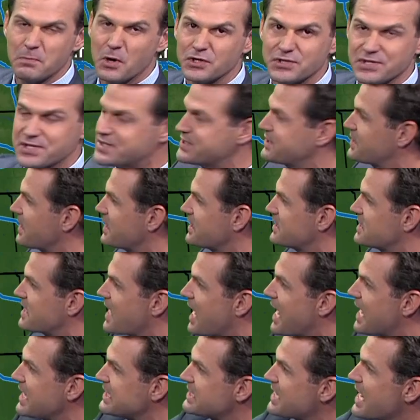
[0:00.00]
Mostly sunny
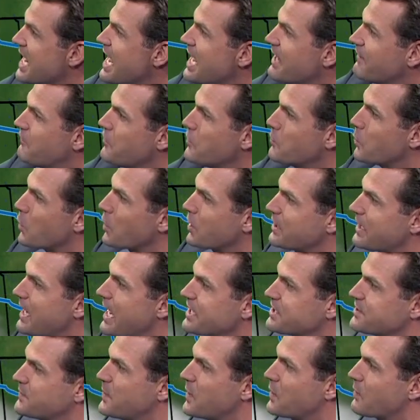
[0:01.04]
skies. A few more
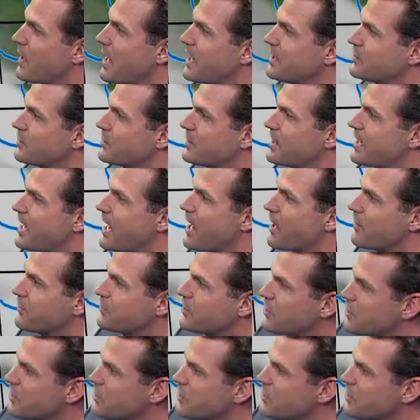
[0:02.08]
clouds will be around during the day on